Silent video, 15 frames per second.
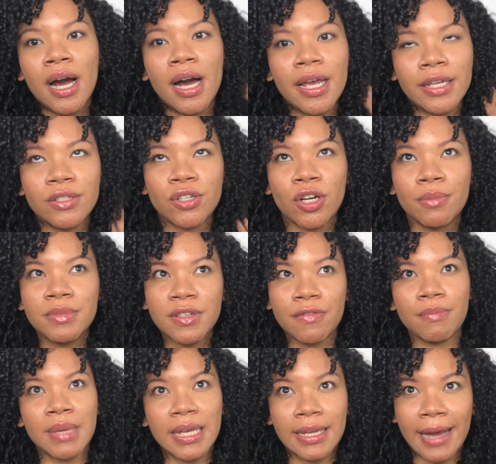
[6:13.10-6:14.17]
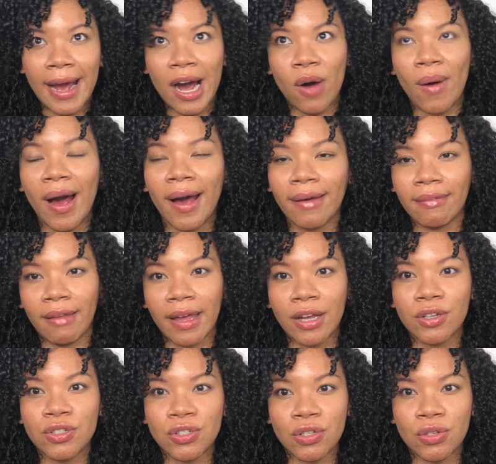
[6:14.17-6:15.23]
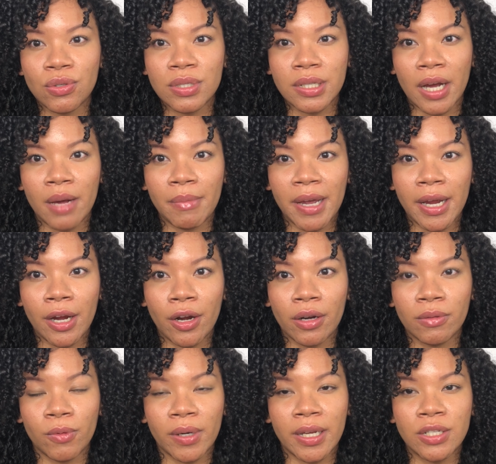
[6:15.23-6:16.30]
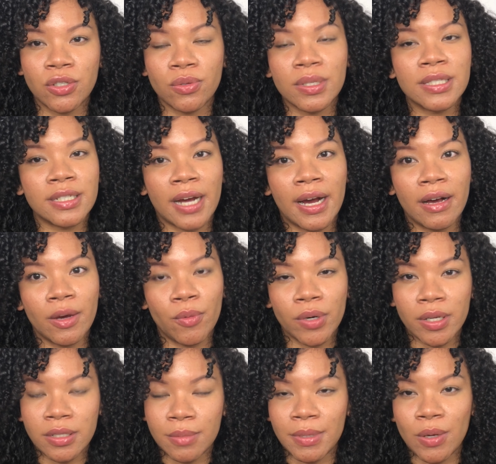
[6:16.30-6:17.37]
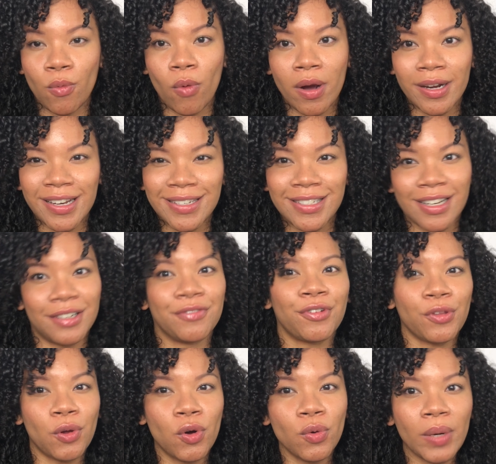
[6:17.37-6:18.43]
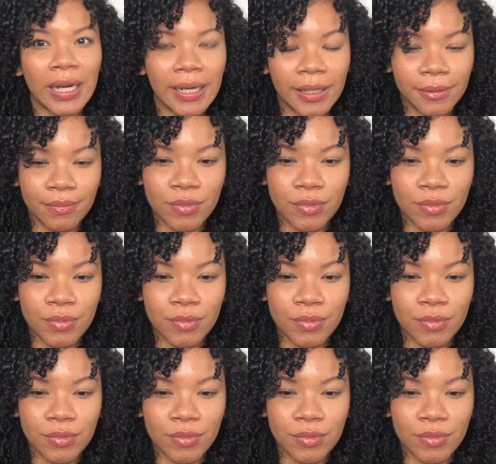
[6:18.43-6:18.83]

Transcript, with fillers: in terms of me and how I like to style my hair, when I do a style, I want it to be one and done for the whole week.